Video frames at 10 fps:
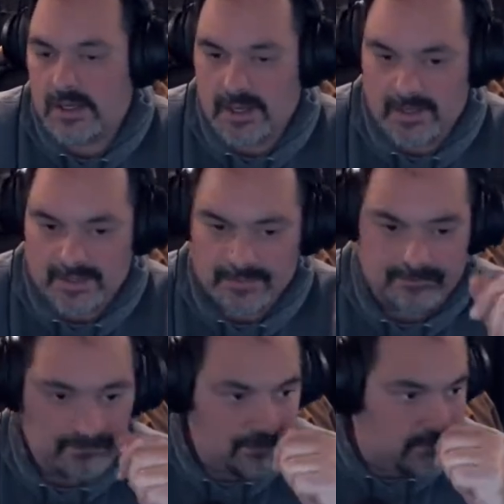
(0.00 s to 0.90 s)

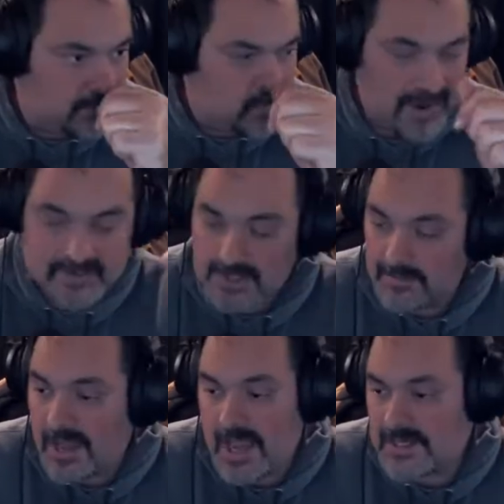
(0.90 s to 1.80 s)
Um, you have
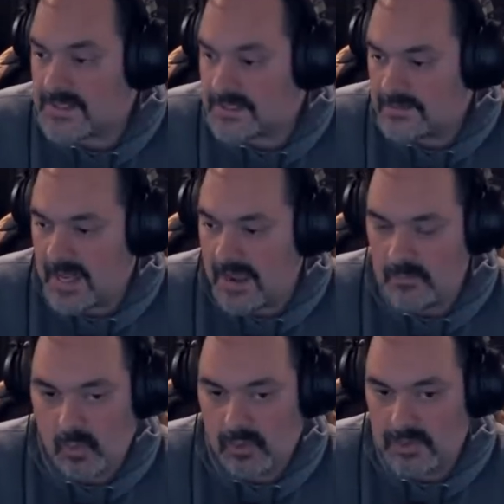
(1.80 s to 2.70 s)
some guys
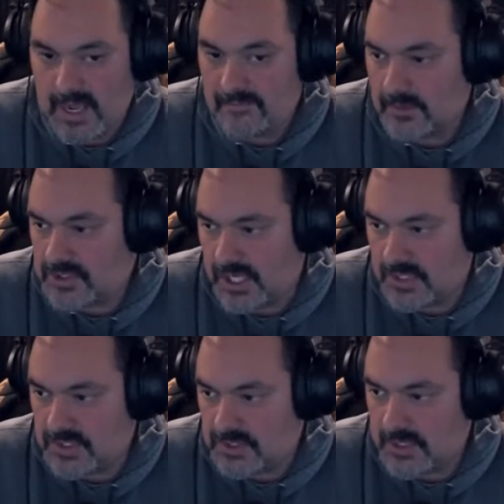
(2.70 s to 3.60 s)
that will never
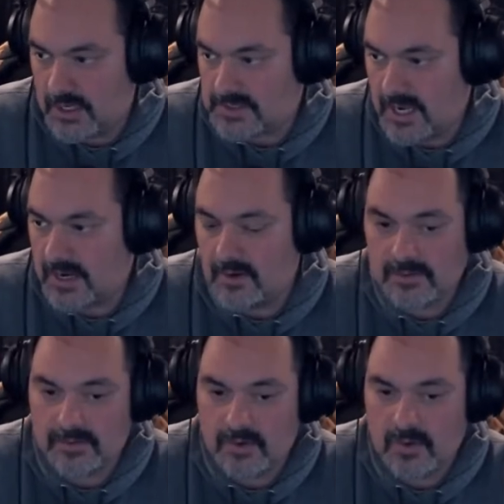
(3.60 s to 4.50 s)
change a, a, tire
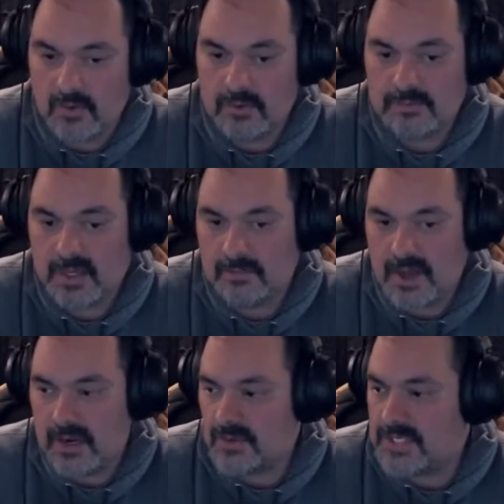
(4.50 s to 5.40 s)
on their own, but a
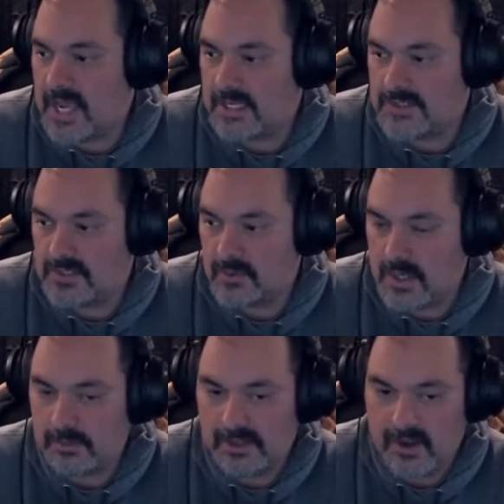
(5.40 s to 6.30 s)
bottle jack is
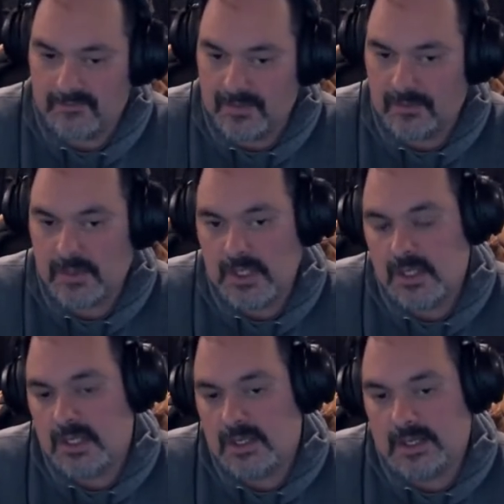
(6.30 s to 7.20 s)
incredibly helpful
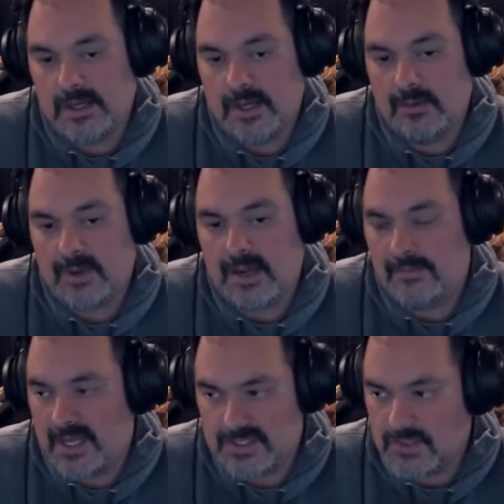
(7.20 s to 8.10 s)
um, and it
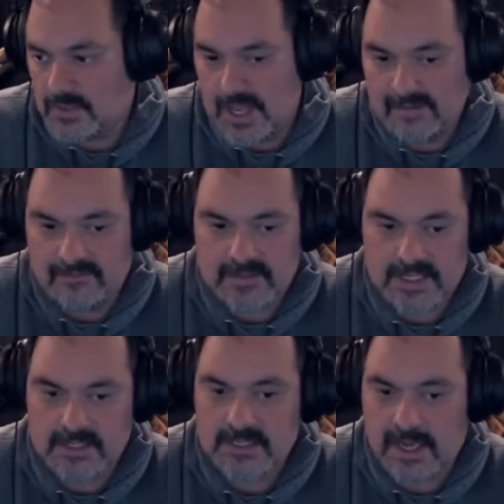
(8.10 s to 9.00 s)
makes your life
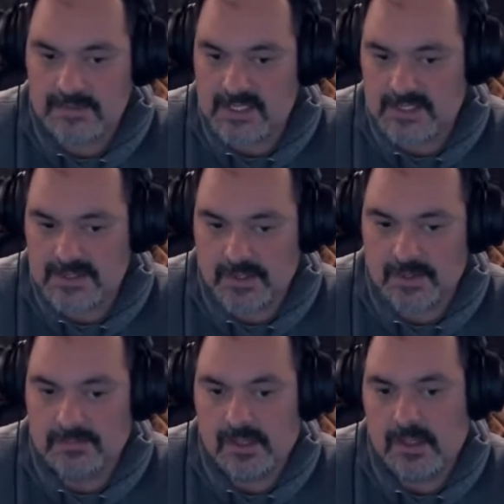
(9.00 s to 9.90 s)
10 times
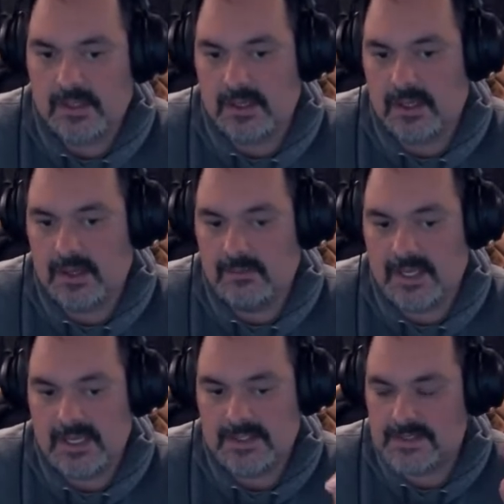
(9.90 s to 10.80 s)
easier. Um,
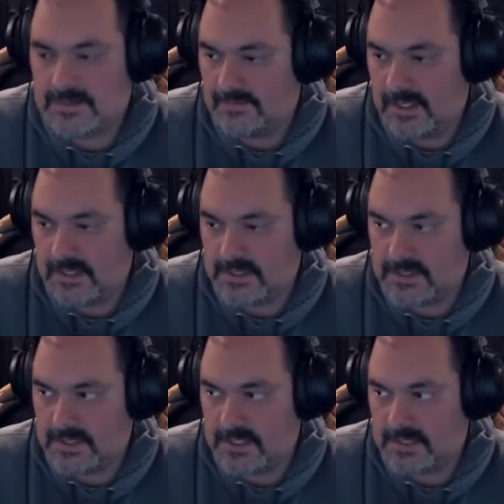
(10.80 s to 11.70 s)
and it's,
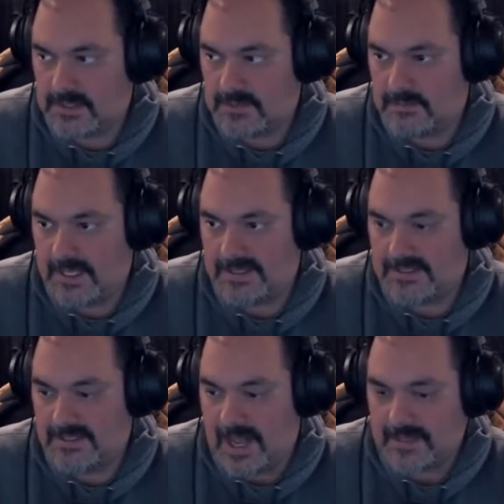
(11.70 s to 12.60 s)
it's, it's,
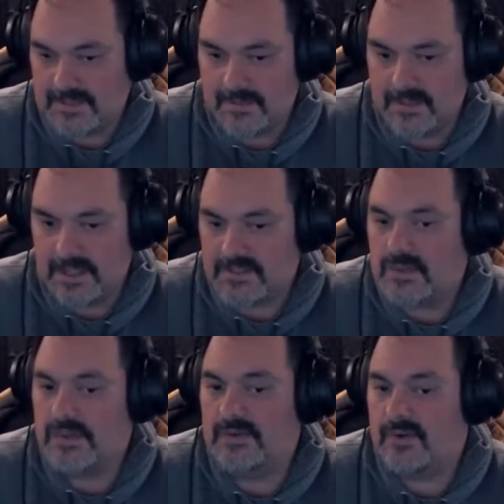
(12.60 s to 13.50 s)
it's not something that's
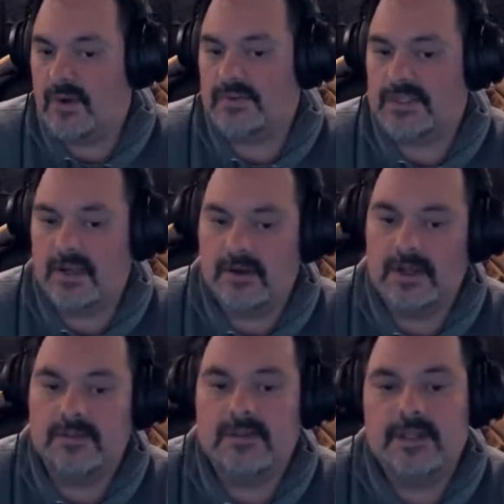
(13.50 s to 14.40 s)
too difficult to carry.